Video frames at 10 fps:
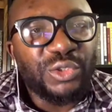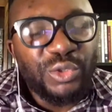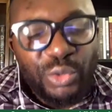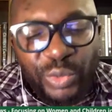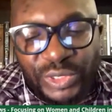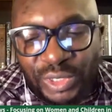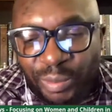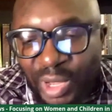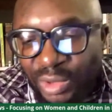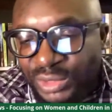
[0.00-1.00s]
to you is
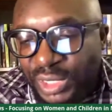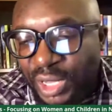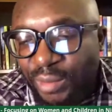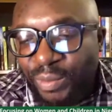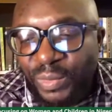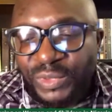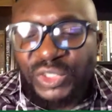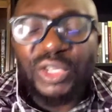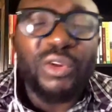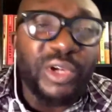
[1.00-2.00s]
about
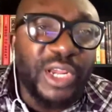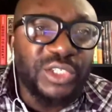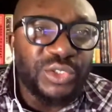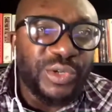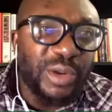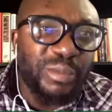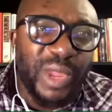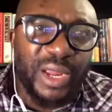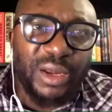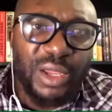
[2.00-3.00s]
still on Nigerian
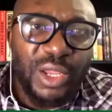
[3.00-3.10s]
men.